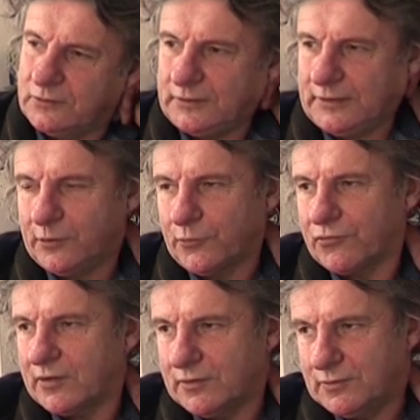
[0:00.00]
and
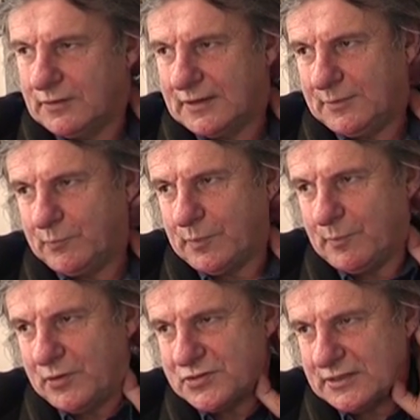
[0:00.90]
also
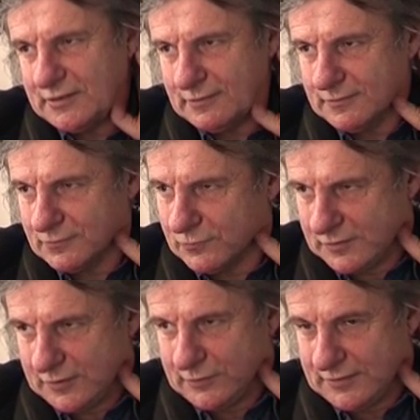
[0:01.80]
promoting,
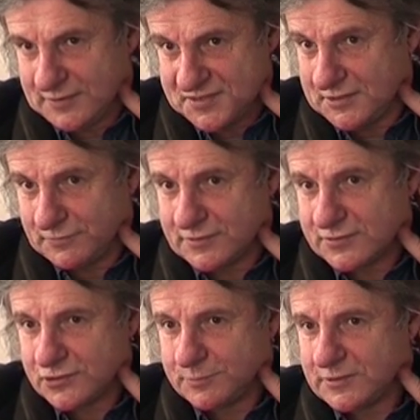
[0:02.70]
you know, in a
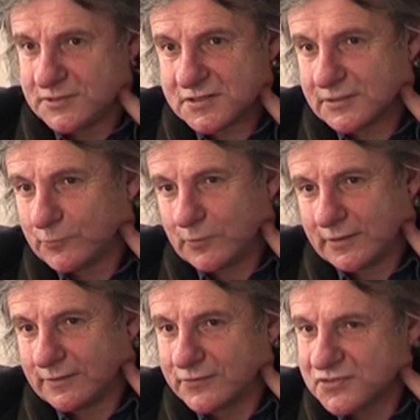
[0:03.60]
self-deterministic
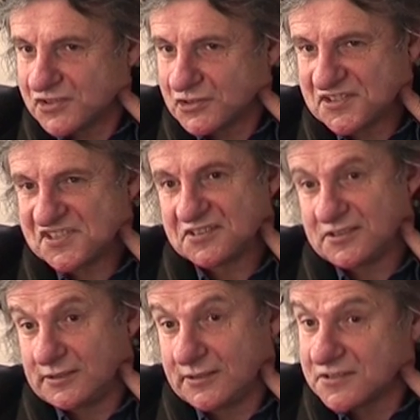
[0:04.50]
way, designers as
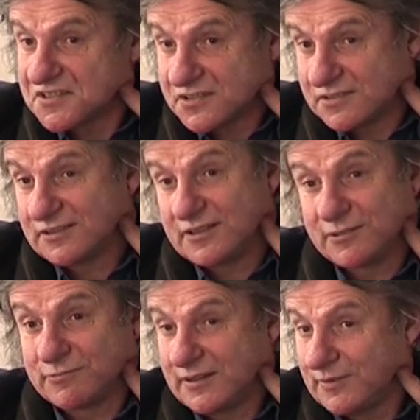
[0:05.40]
leaders, you know,
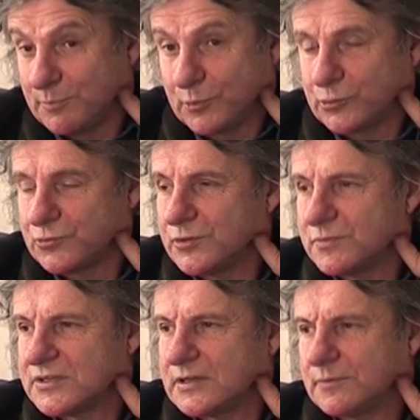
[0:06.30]
around the boardroom
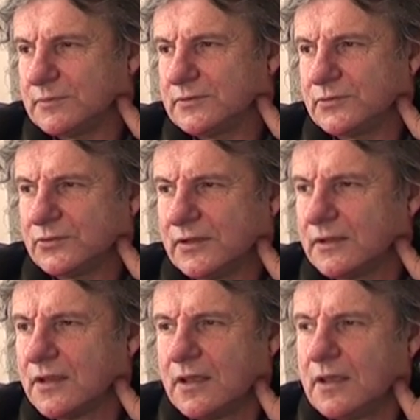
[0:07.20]
table and all that,
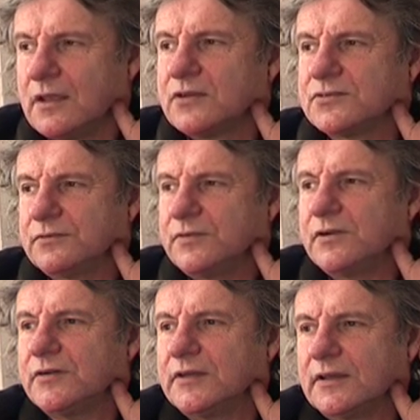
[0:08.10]
to
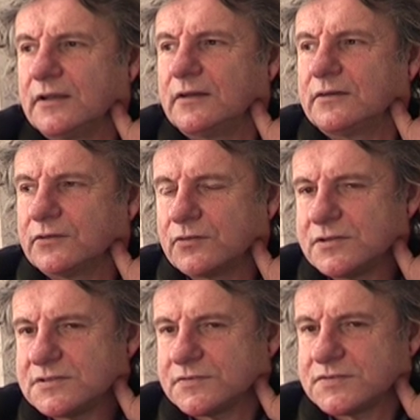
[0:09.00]
varying
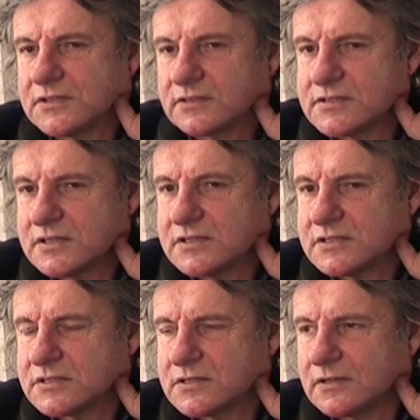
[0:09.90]
degrees of
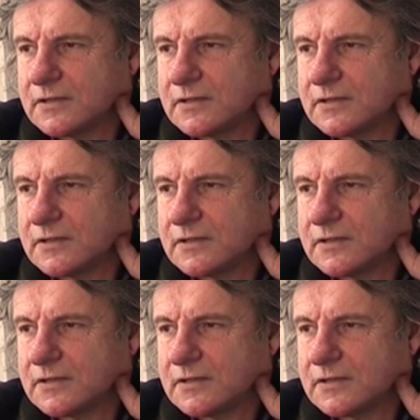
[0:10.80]
success.